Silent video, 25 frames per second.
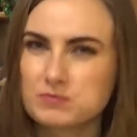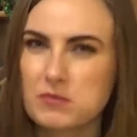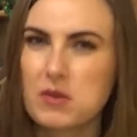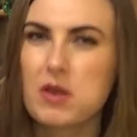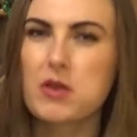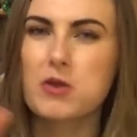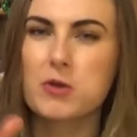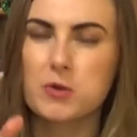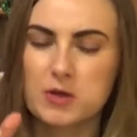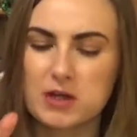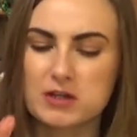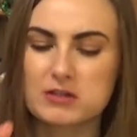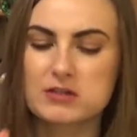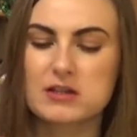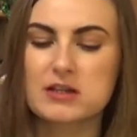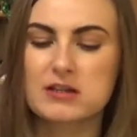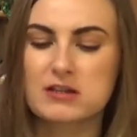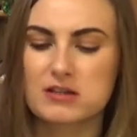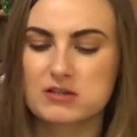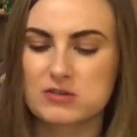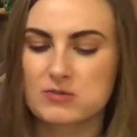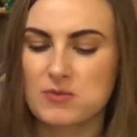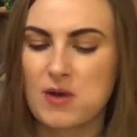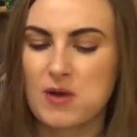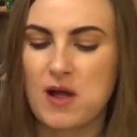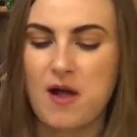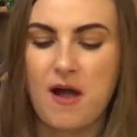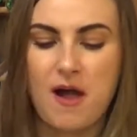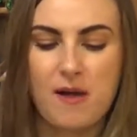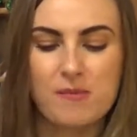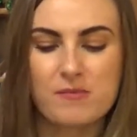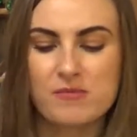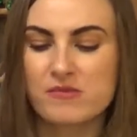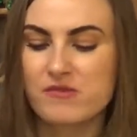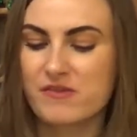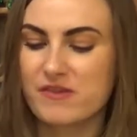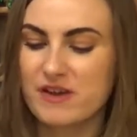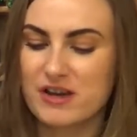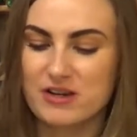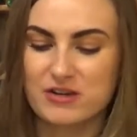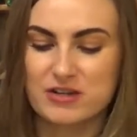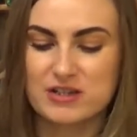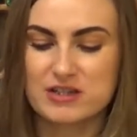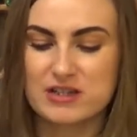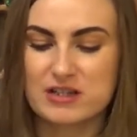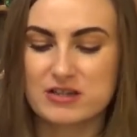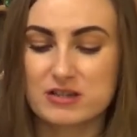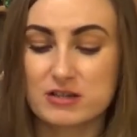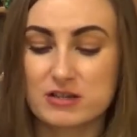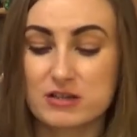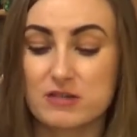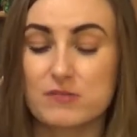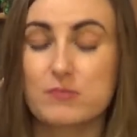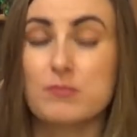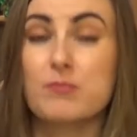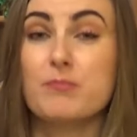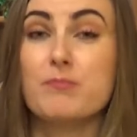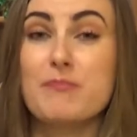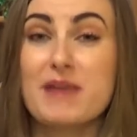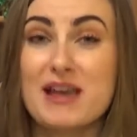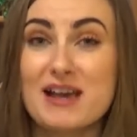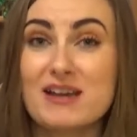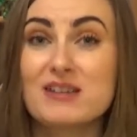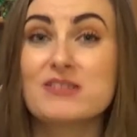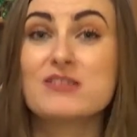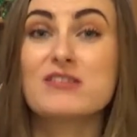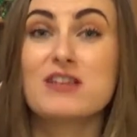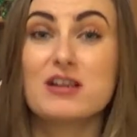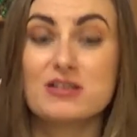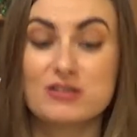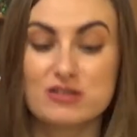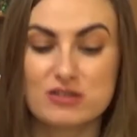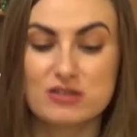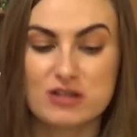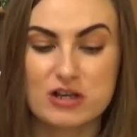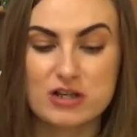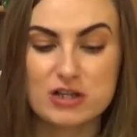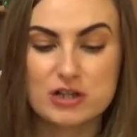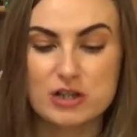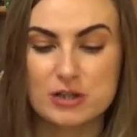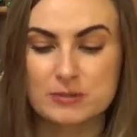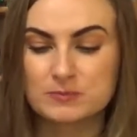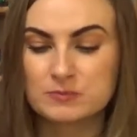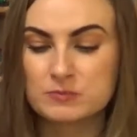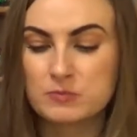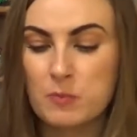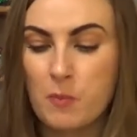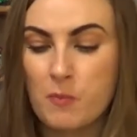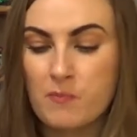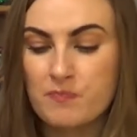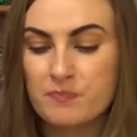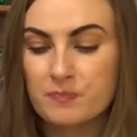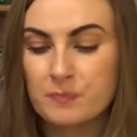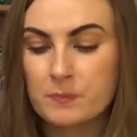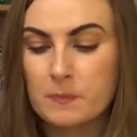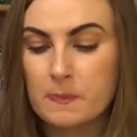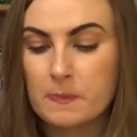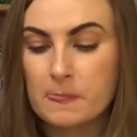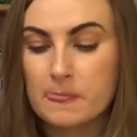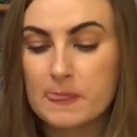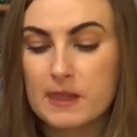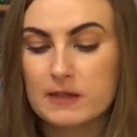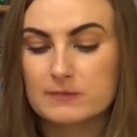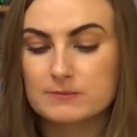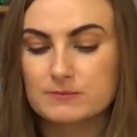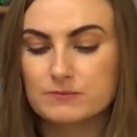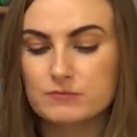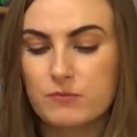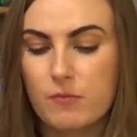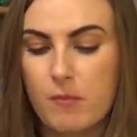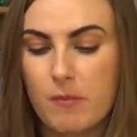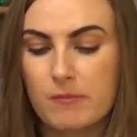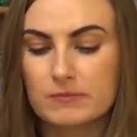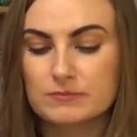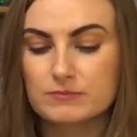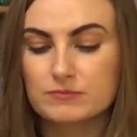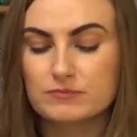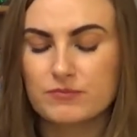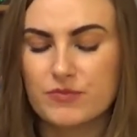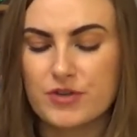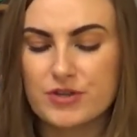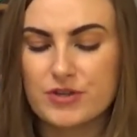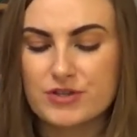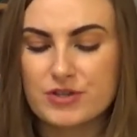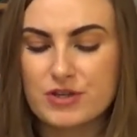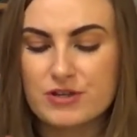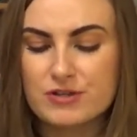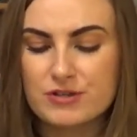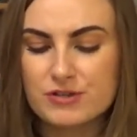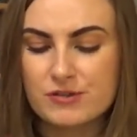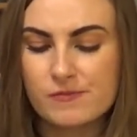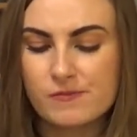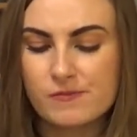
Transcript: you can take as well. I'm very sensitive. Man, that's tasty. This is,